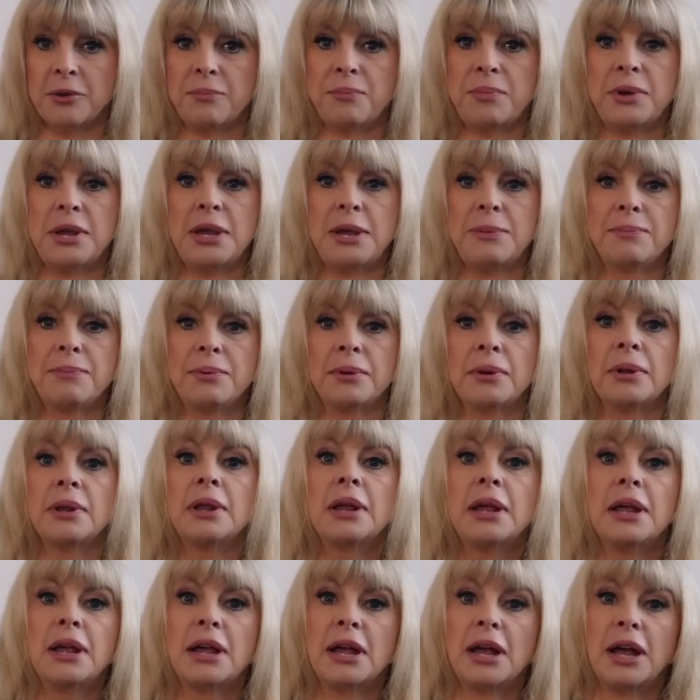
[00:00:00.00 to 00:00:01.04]
people
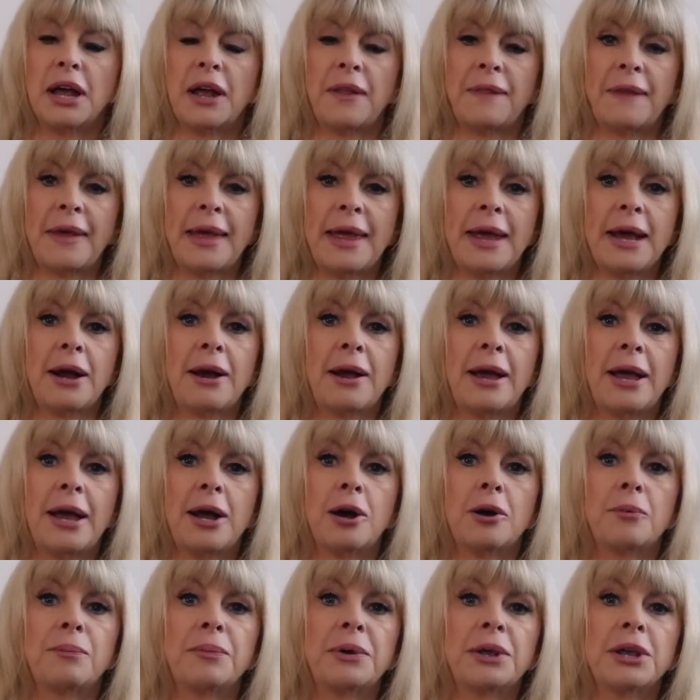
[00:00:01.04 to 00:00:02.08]
and they are
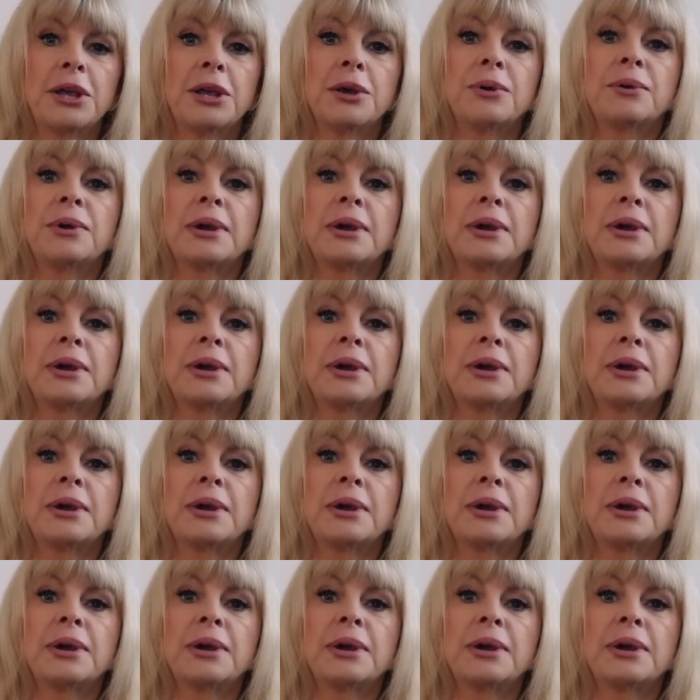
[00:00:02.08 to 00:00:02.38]
helping you.